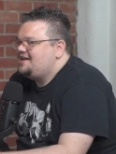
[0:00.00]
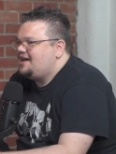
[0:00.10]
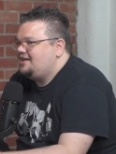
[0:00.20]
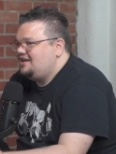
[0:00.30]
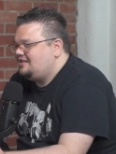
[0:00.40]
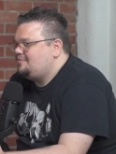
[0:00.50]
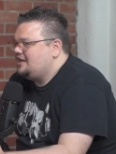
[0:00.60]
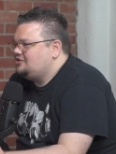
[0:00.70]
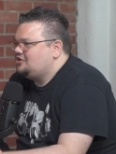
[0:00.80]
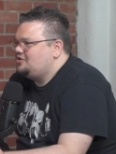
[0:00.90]
And it
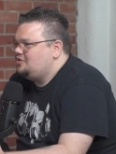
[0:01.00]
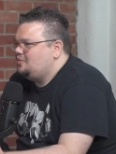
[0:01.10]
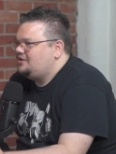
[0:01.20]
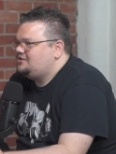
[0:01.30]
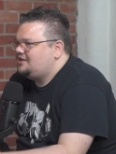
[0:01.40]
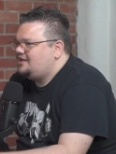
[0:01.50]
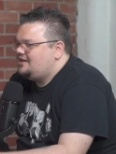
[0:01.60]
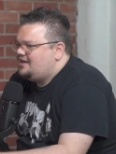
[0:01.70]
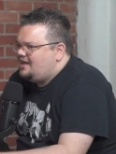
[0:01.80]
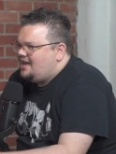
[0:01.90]
depends on who wins that.
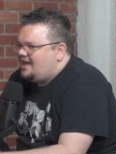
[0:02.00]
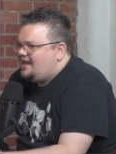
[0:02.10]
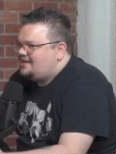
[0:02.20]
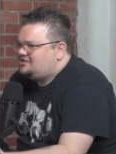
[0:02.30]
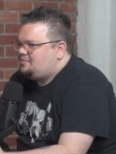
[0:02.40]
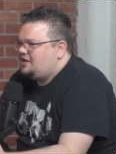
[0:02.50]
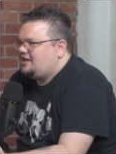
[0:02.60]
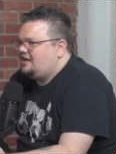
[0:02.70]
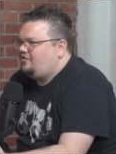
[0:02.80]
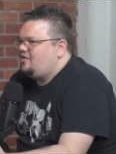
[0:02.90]
And it is a bit
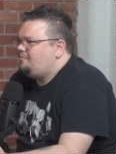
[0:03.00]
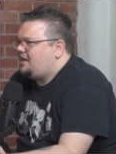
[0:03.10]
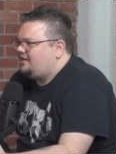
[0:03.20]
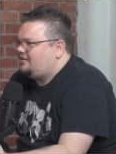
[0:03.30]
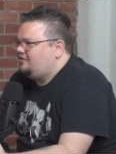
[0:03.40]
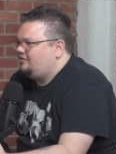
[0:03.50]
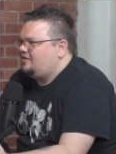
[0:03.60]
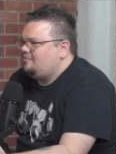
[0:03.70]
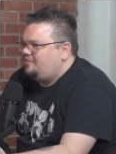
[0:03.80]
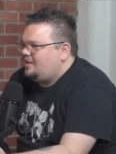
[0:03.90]
kind of combative and